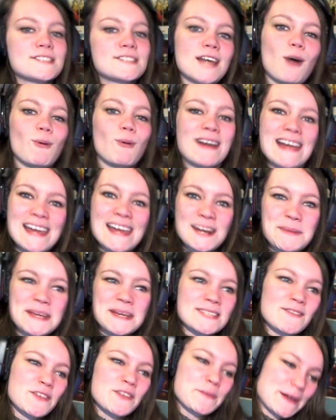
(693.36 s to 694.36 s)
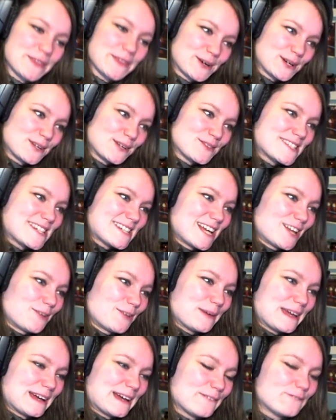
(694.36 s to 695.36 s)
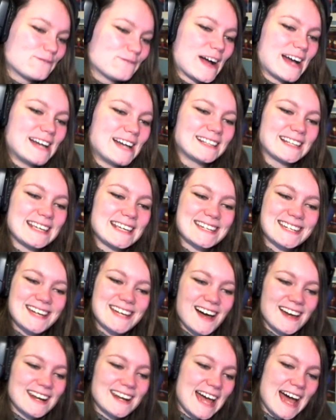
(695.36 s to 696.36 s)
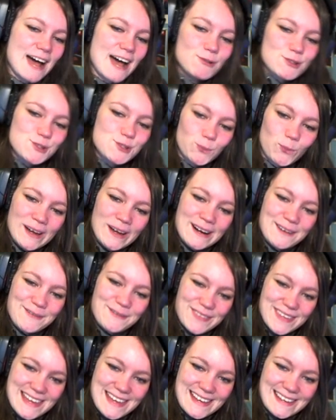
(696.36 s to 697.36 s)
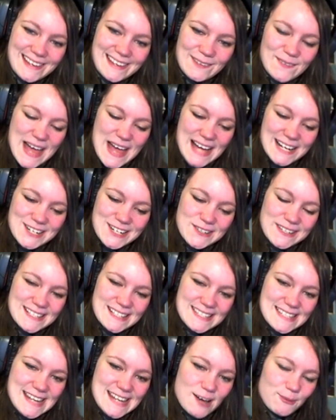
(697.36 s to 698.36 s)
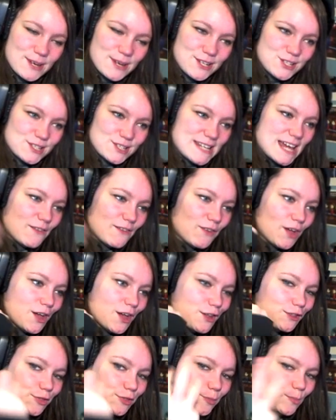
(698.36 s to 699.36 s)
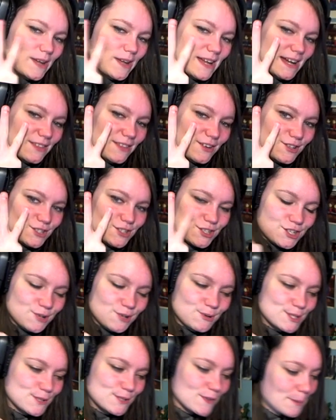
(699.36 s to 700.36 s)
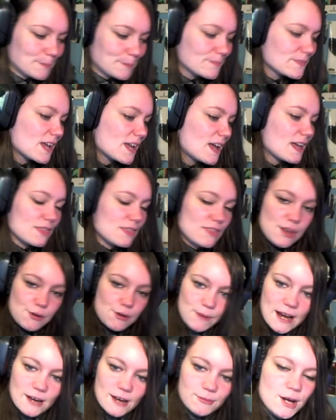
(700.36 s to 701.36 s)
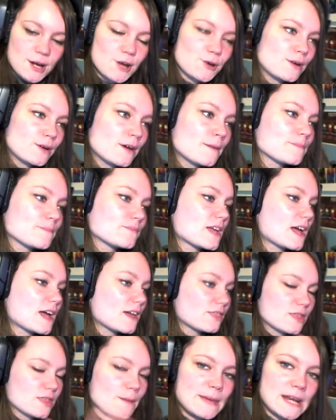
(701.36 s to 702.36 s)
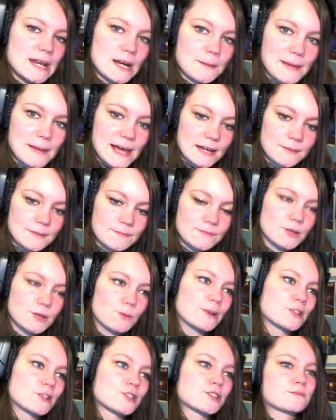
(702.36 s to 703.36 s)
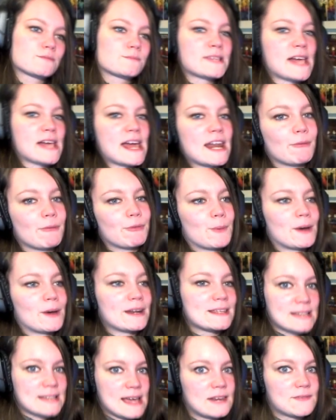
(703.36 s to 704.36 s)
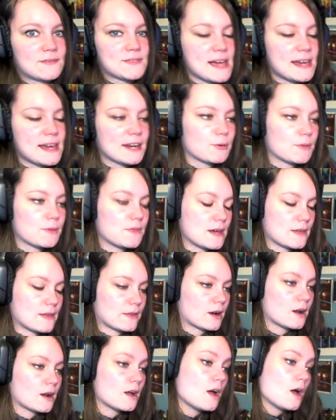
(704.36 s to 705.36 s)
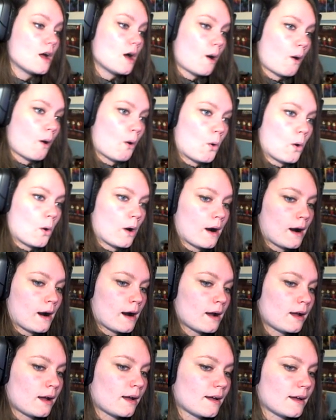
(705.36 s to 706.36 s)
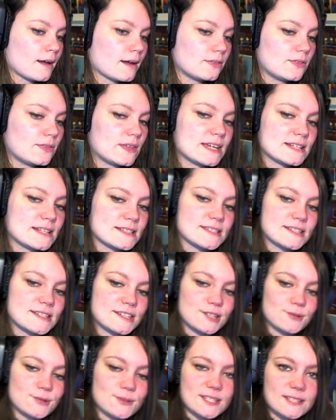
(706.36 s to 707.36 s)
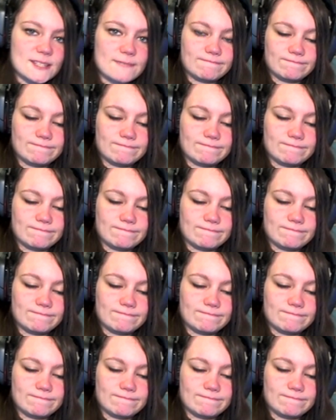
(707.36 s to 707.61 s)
So we're enemies of the Brotherhood of Steel. We have finally cut out one of the factions. Now we just have three others to choose from. The Railroad, the Minutemen, which siding with one is kind of siding with the other, or the Institute.